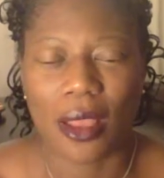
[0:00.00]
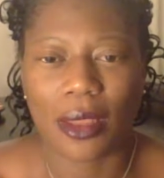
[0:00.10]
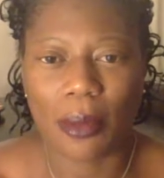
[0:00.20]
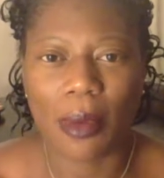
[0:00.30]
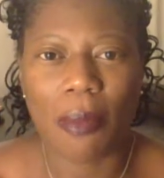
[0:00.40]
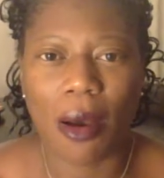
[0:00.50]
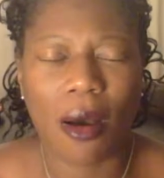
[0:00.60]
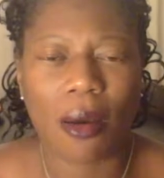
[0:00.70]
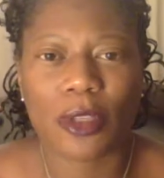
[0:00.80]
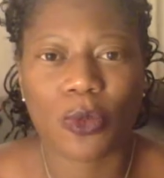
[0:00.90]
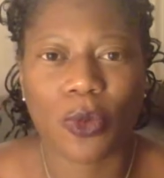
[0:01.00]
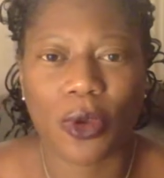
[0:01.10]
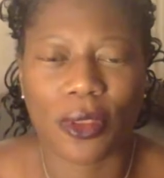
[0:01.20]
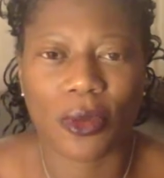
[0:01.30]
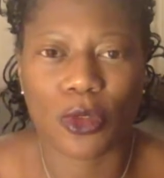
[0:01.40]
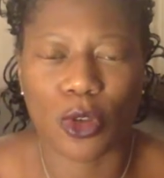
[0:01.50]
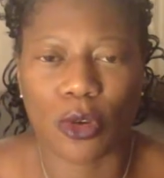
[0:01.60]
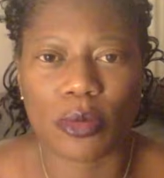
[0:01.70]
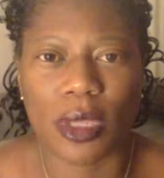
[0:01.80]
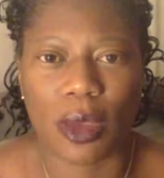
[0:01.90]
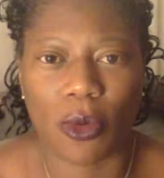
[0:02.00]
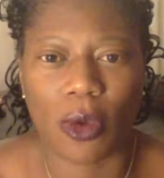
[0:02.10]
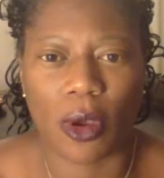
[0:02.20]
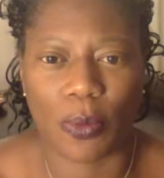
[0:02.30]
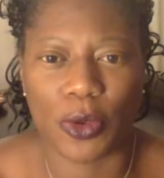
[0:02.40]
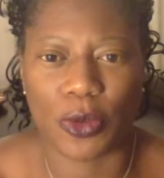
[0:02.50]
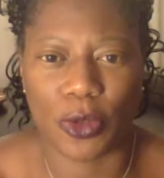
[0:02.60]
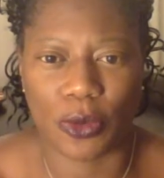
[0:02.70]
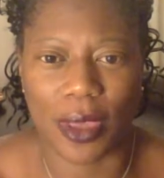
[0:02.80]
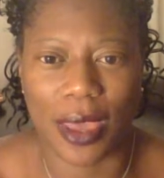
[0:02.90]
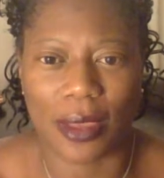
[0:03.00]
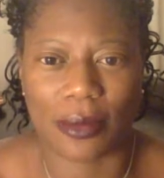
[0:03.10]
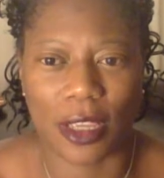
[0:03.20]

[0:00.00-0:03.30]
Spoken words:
Lemon balm is one of those herbs that will help you do that